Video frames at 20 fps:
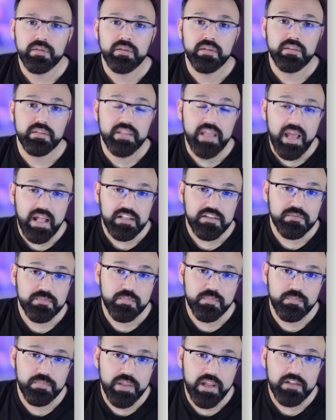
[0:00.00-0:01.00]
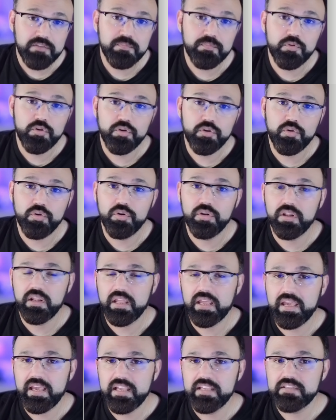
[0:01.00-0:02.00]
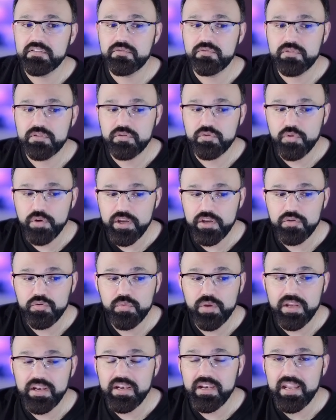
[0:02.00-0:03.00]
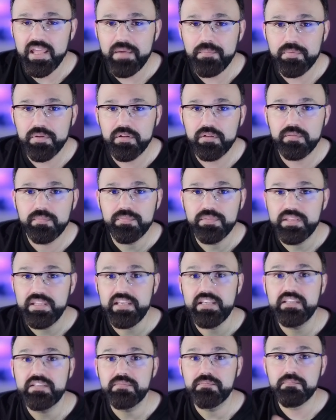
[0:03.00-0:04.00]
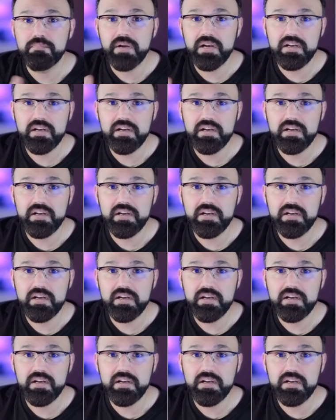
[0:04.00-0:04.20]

That protocol is going to enable these